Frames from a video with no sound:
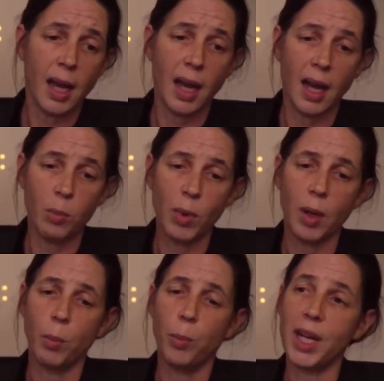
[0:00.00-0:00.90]

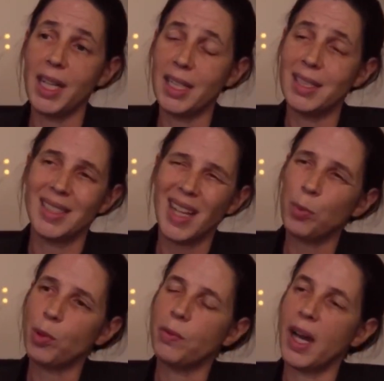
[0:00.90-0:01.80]
But it does
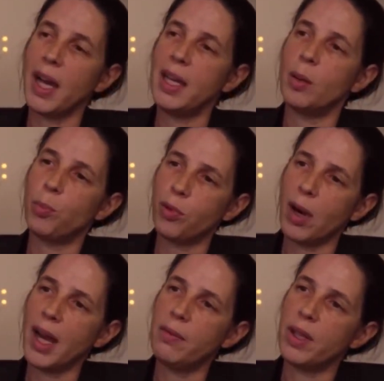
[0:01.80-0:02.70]
not provide a
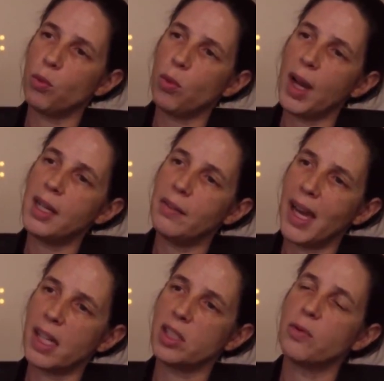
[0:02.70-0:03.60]
private right of
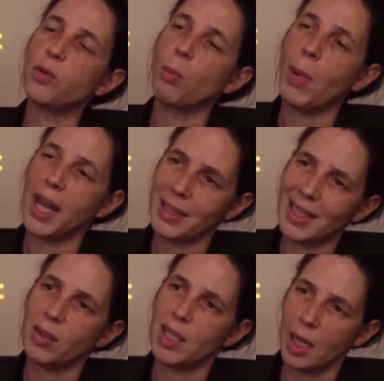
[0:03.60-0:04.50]
action for
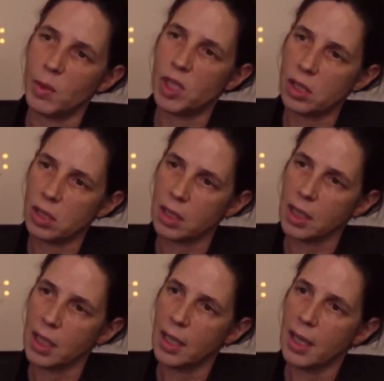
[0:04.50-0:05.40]
monetary damages.
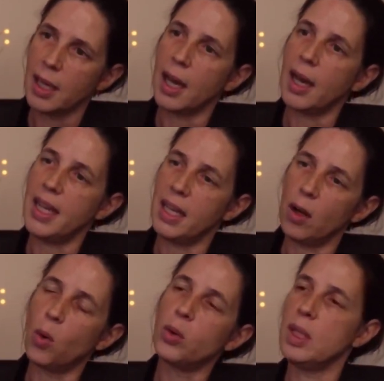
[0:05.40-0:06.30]
It
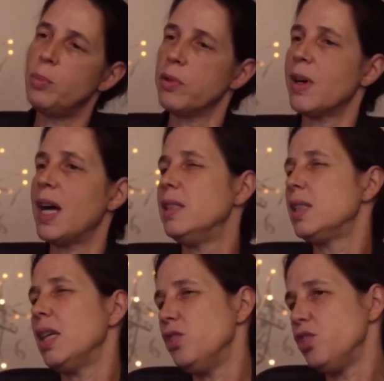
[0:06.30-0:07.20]
only
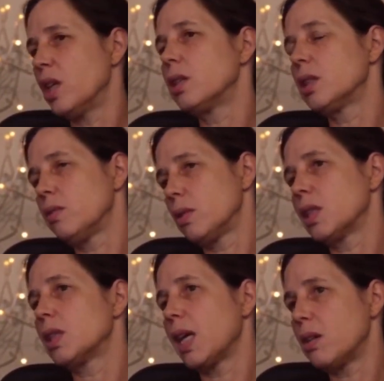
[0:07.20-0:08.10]
provides injunctive or
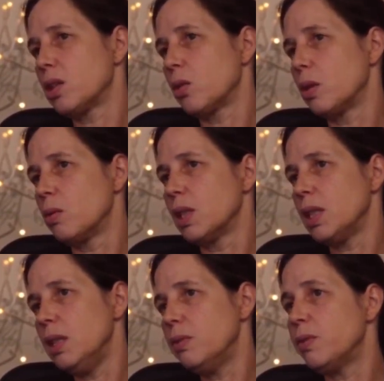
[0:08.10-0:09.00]
declaratory
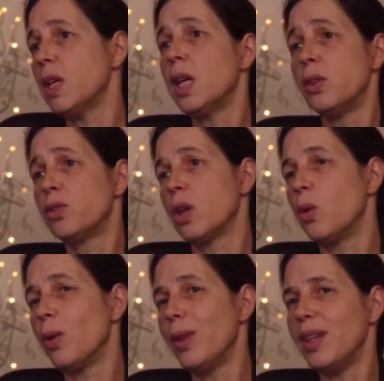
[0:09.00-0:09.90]
relief.
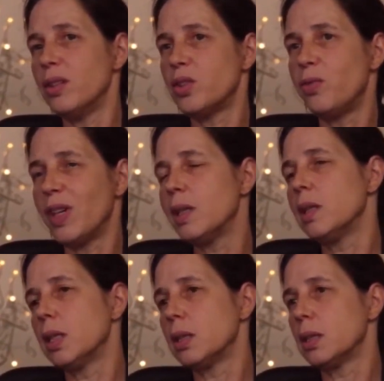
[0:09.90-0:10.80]
So there's very
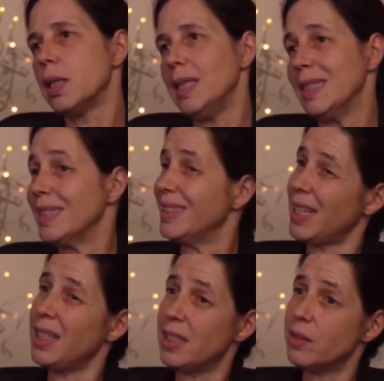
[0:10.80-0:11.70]
little
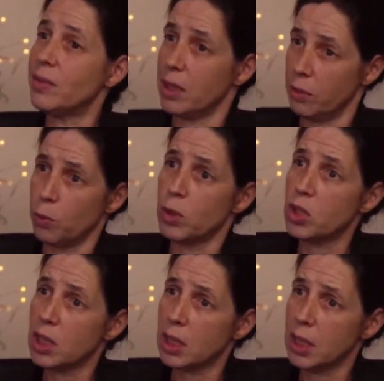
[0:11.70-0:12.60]
incentive,
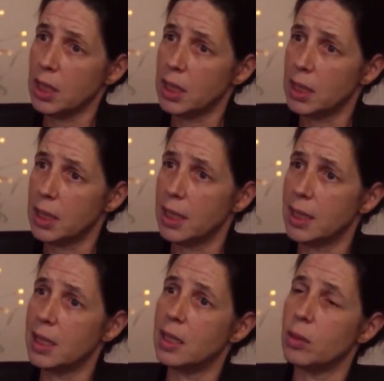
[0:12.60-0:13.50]
unfortunately,
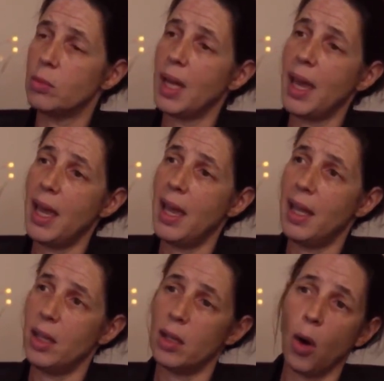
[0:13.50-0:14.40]

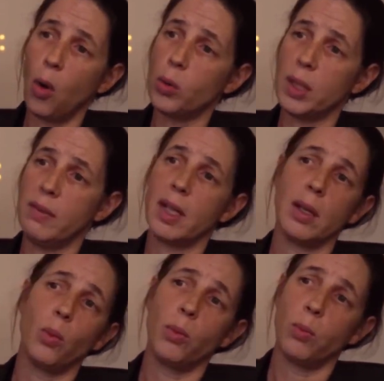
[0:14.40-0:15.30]
and only
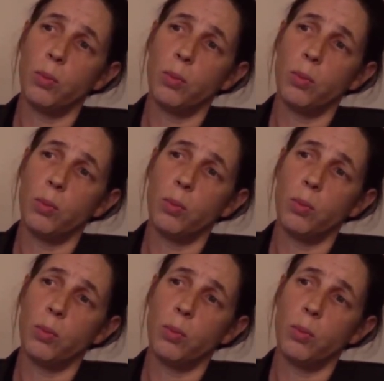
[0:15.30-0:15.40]
very